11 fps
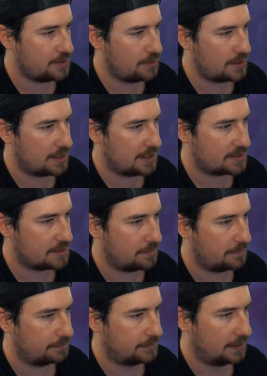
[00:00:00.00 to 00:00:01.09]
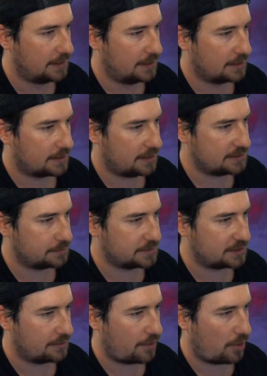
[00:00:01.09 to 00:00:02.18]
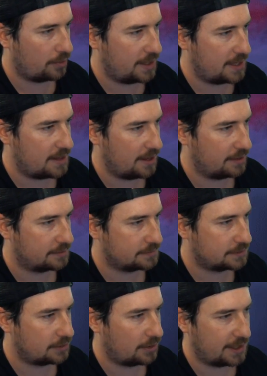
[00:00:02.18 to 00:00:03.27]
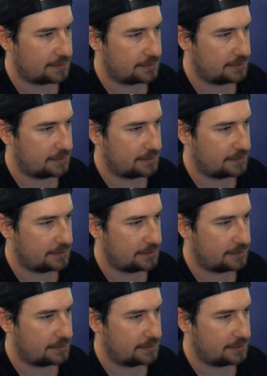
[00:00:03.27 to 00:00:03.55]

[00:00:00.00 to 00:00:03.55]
You can get some custom stuff already there starting.